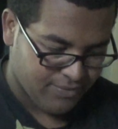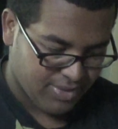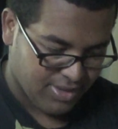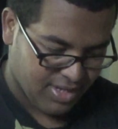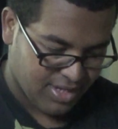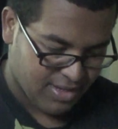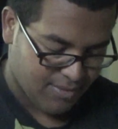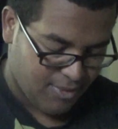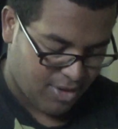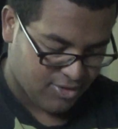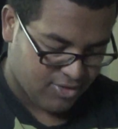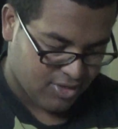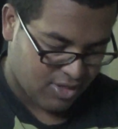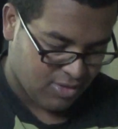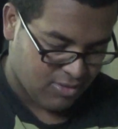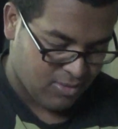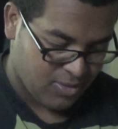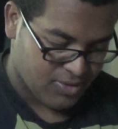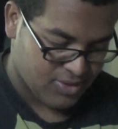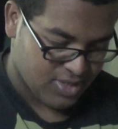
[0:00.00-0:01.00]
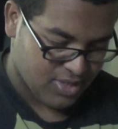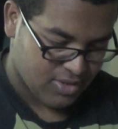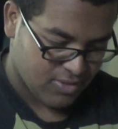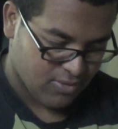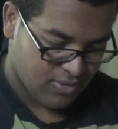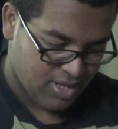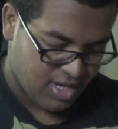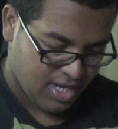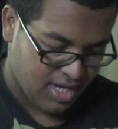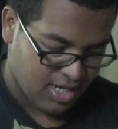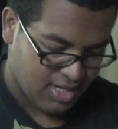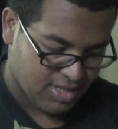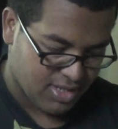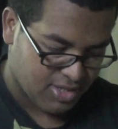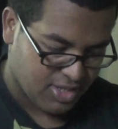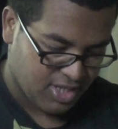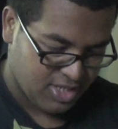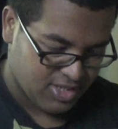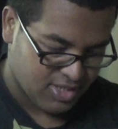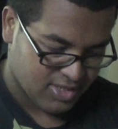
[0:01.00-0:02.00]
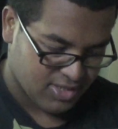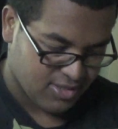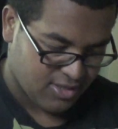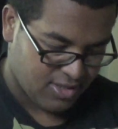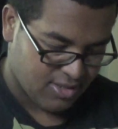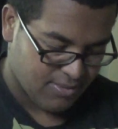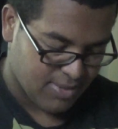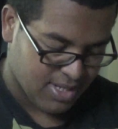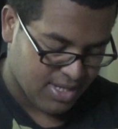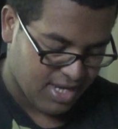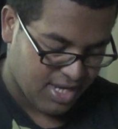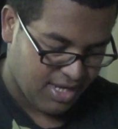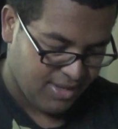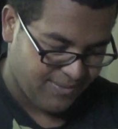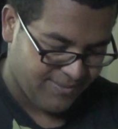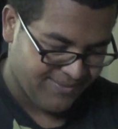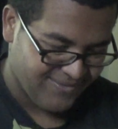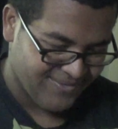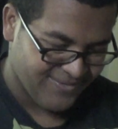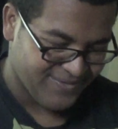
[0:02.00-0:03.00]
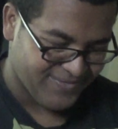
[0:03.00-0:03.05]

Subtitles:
And Bartholomew says, "Hey, did he just call my name?"